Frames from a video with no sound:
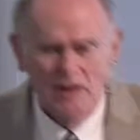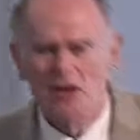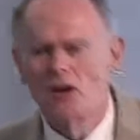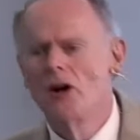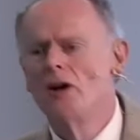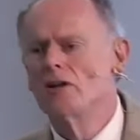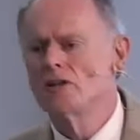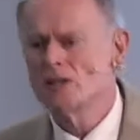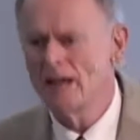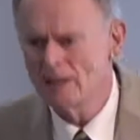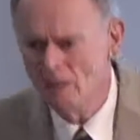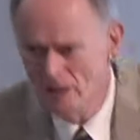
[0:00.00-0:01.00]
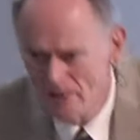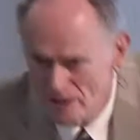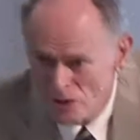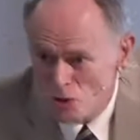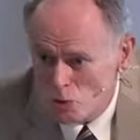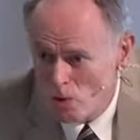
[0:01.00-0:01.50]
You notice that
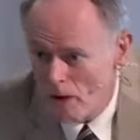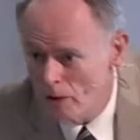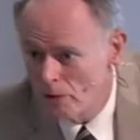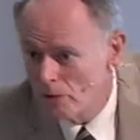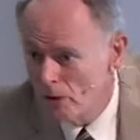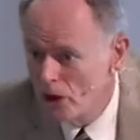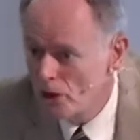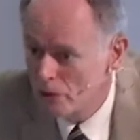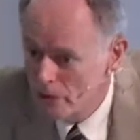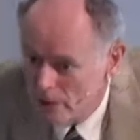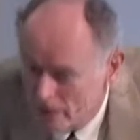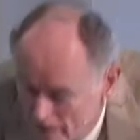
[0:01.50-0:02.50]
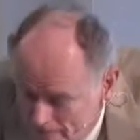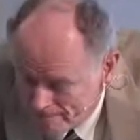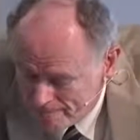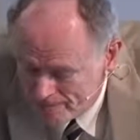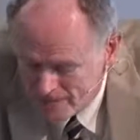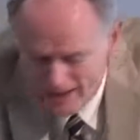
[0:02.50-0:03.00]
this is where it's
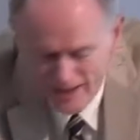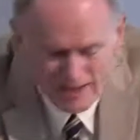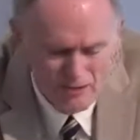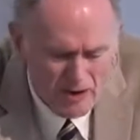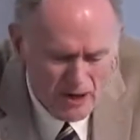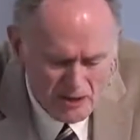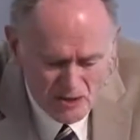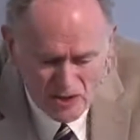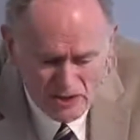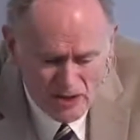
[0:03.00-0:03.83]
the